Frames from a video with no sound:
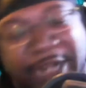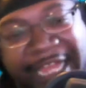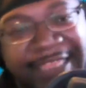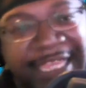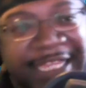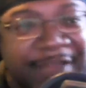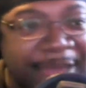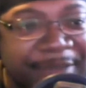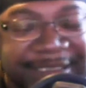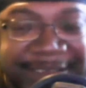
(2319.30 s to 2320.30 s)
I think gonna
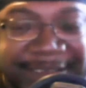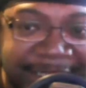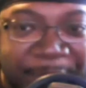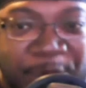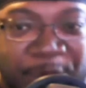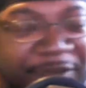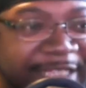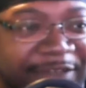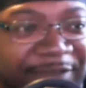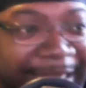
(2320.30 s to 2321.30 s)
happen because it won't be fair
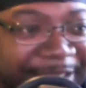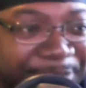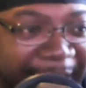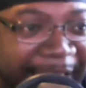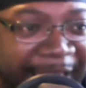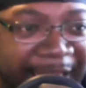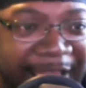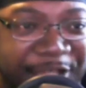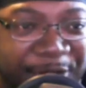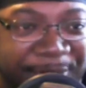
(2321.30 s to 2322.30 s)
to the fellas. But
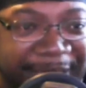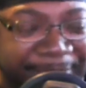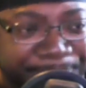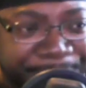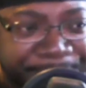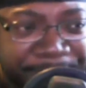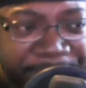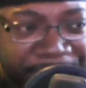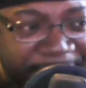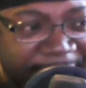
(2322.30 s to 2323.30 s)
you know what I
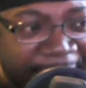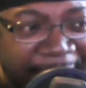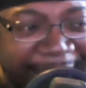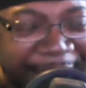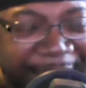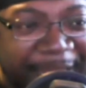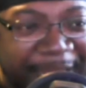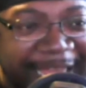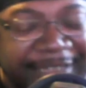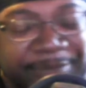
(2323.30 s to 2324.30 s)

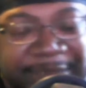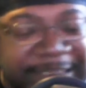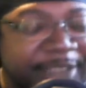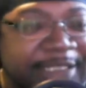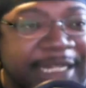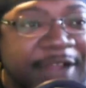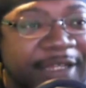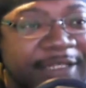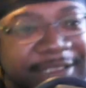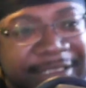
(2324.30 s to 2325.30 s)
mean? Seriously though,
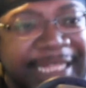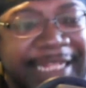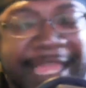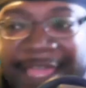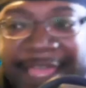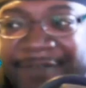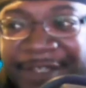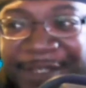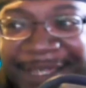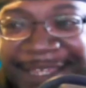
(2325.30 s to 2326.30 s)
they laugh.
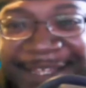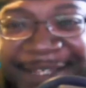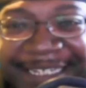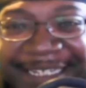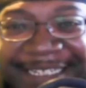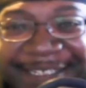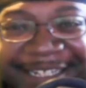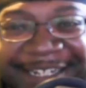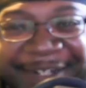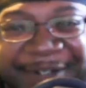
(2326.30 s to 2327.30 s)
You
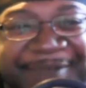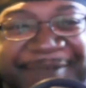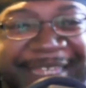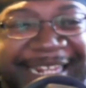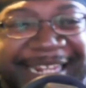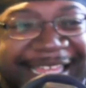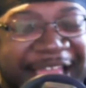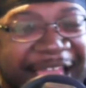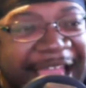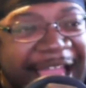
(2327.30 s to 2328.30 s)
know what I mean? Like,
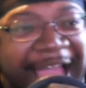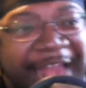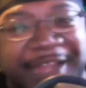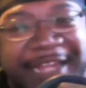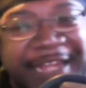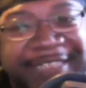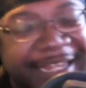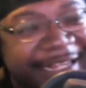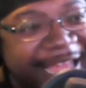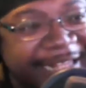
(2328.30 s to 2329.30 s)
I don't
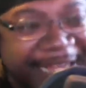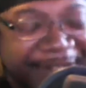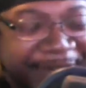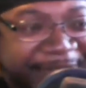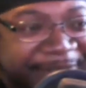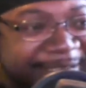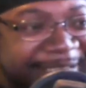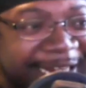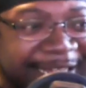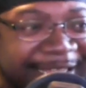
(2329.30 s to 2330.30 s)
get it. I don't
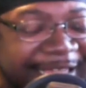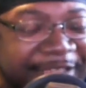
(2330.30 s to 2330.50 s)
understand that either.